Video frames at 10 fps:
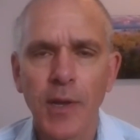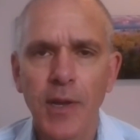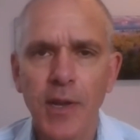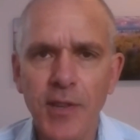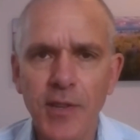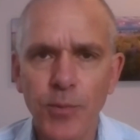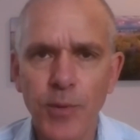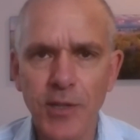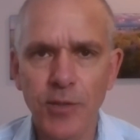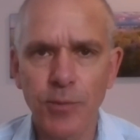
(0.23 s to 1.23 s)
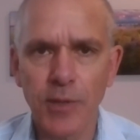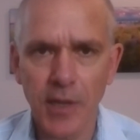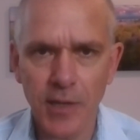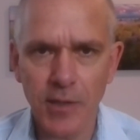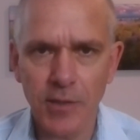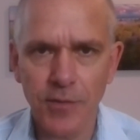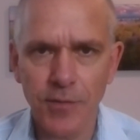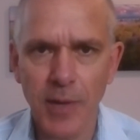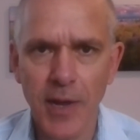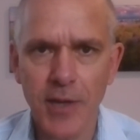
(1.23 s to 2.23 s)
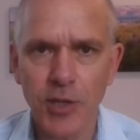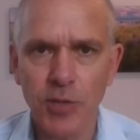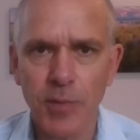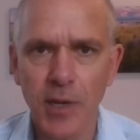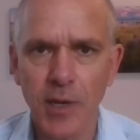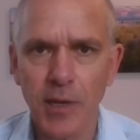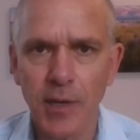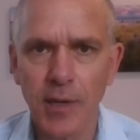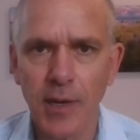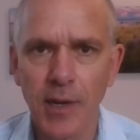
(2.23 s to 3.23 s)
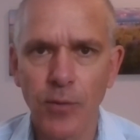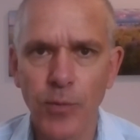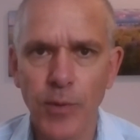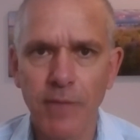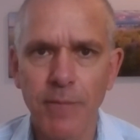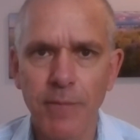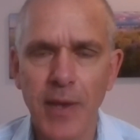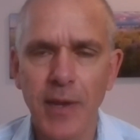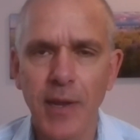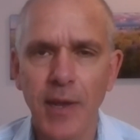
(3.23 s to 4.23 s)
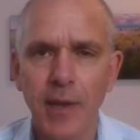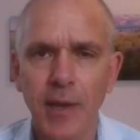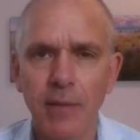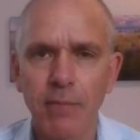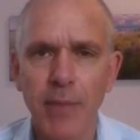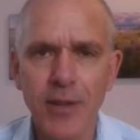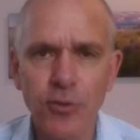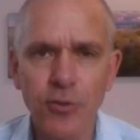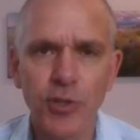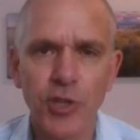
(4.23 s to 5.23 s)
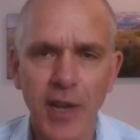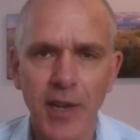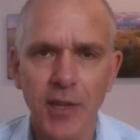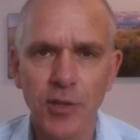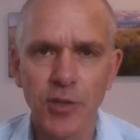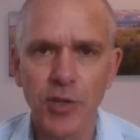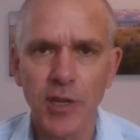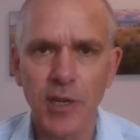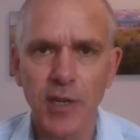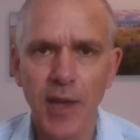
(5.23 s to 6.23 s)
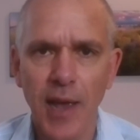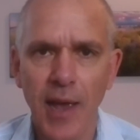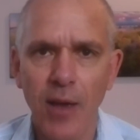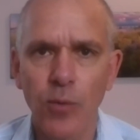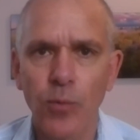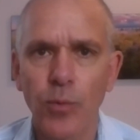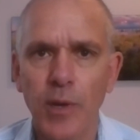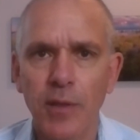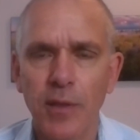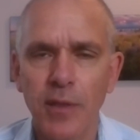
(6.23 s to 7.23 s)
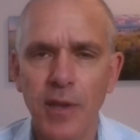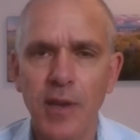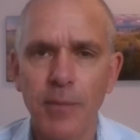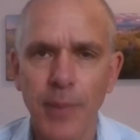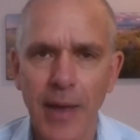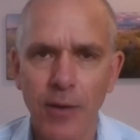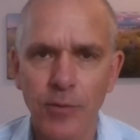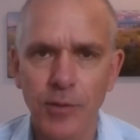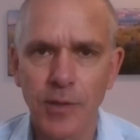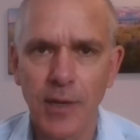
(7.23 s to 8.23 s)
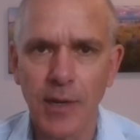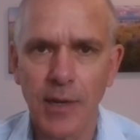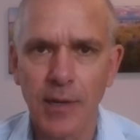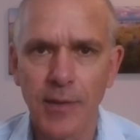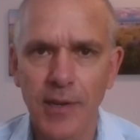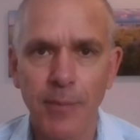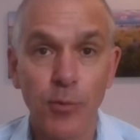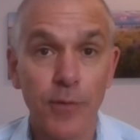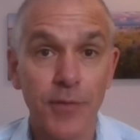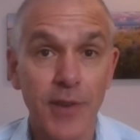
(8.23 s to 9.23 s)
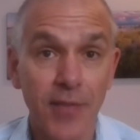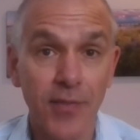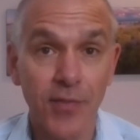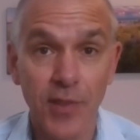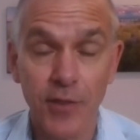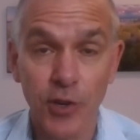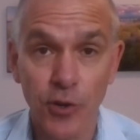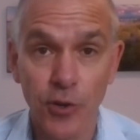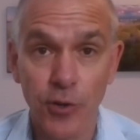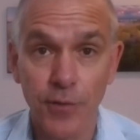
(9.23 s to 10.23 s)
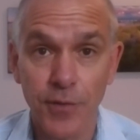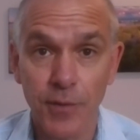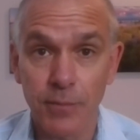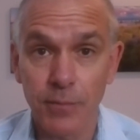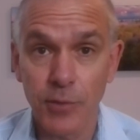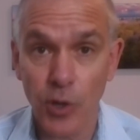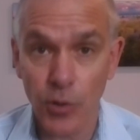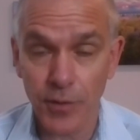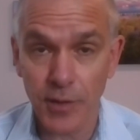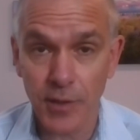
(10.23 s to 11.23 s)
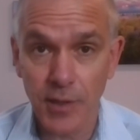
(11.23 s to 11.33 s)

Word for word: In this week's release from IHME, we have made a major change in how we think about the number of deaths that have occurred from COVID.